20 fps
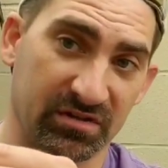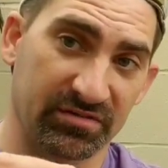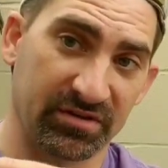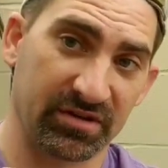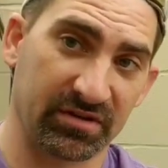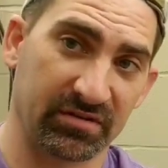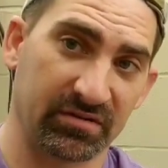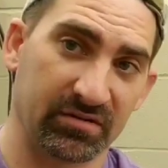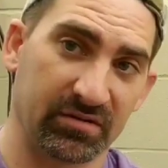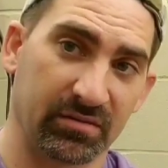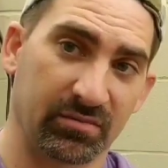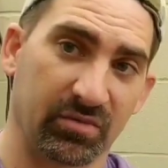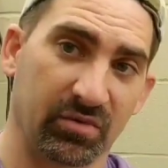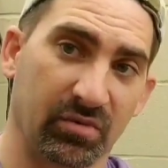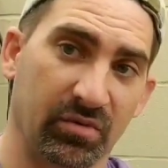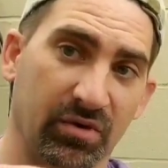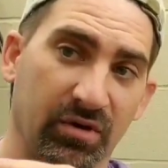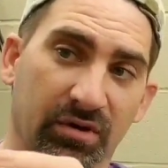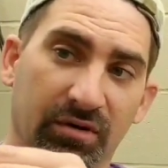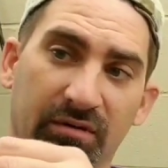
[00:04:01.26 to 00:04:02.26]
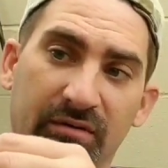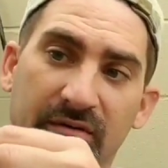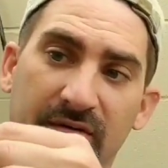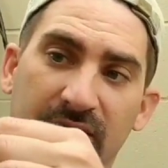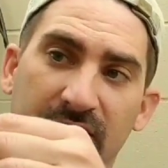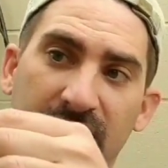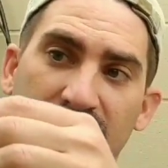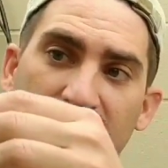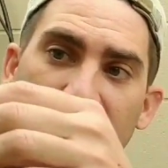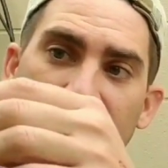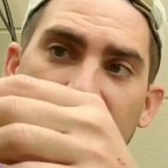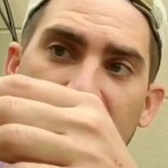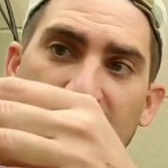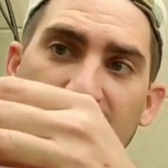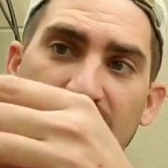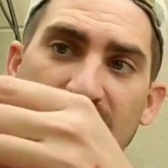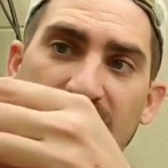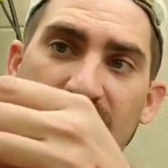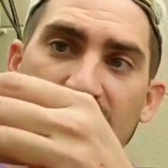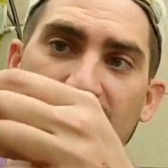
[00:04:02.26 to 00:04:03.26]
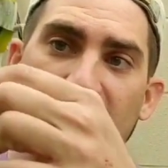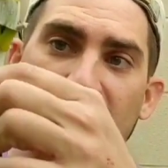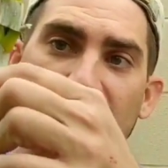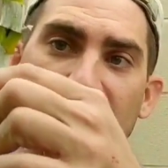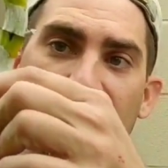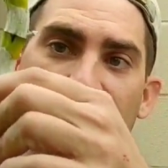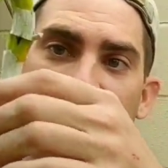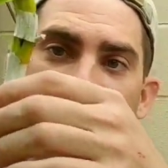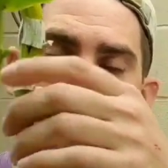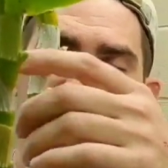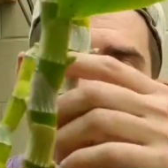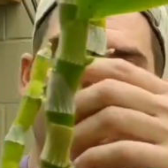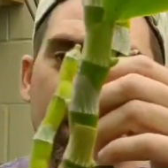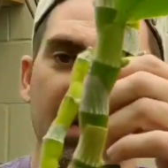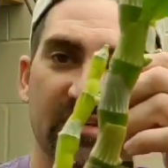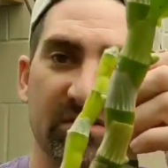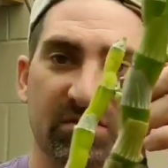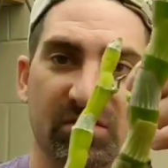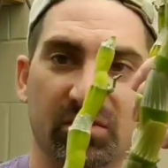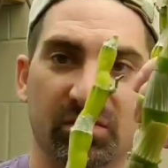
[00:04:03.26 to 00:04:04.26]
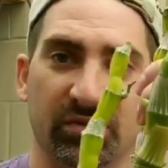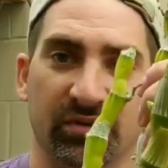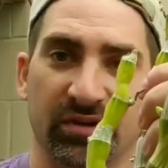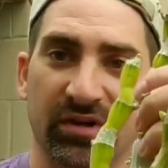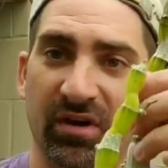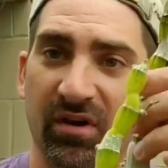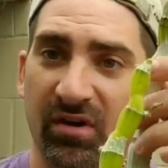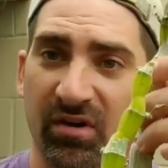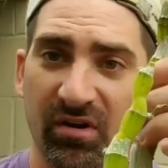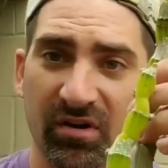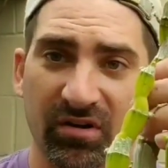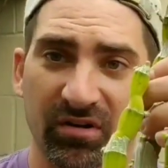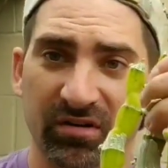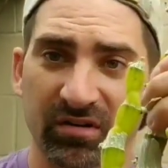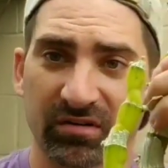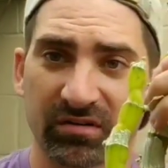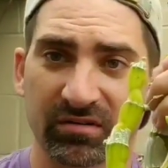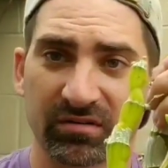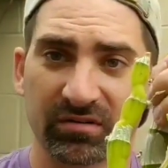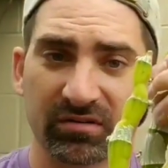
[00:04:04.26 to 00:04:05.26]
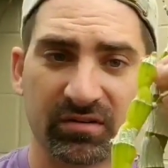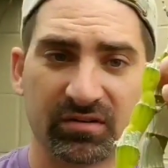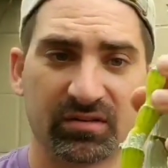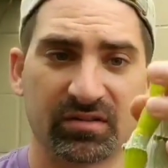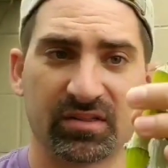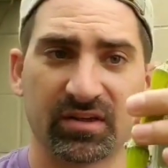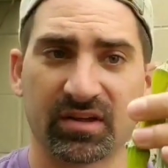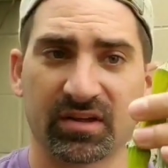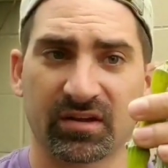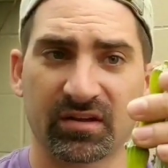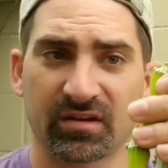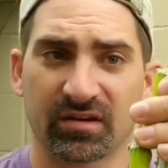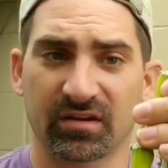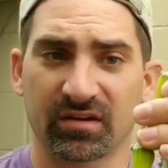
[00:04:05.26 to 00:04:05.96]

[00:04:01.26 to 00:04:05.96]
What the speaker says: of it. Number one, these canes are really hard and thick.